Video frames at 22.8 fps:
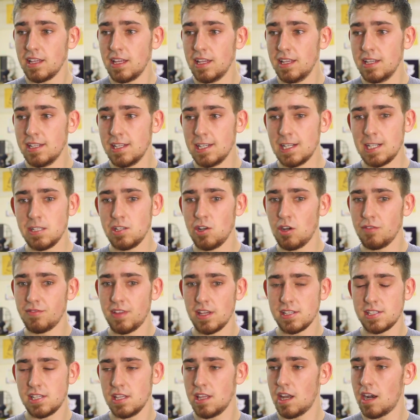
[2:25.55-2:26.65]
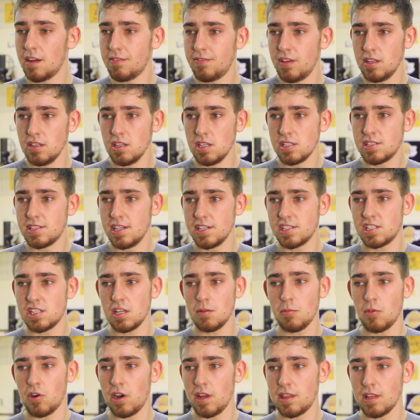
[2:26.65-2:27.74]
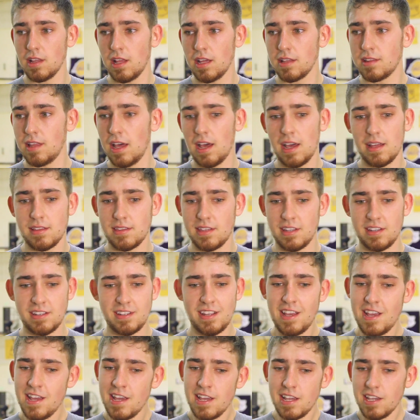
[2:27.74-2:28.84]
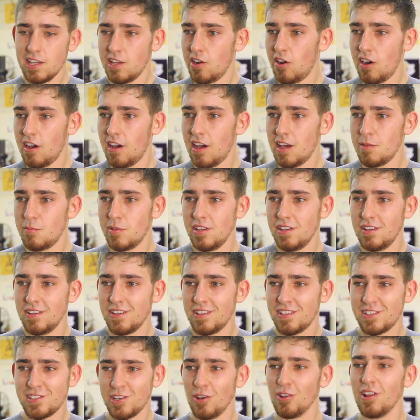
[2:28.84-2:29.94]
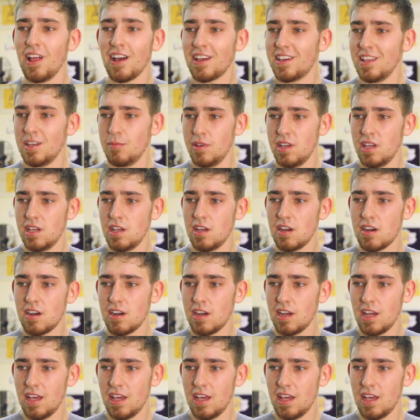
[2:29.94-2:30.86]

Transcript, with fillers: And uh, you know, if they see that I fit in the system or anything like that, then you know, I'd be so lucky to be here.